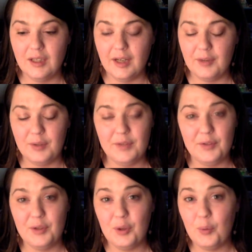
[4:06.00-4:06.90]
don't
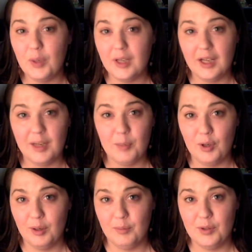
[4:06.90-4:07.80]
even know what camera
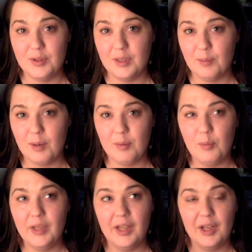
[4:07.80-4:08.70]
I'm using,
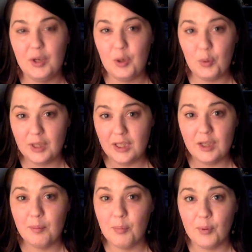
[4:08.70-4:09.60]
probably like a
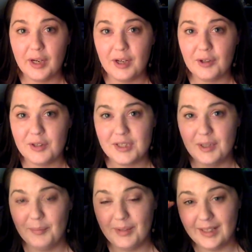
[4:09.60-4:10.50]
Nokia brick or
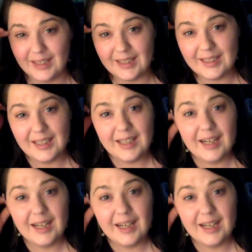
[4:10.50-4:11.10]
something.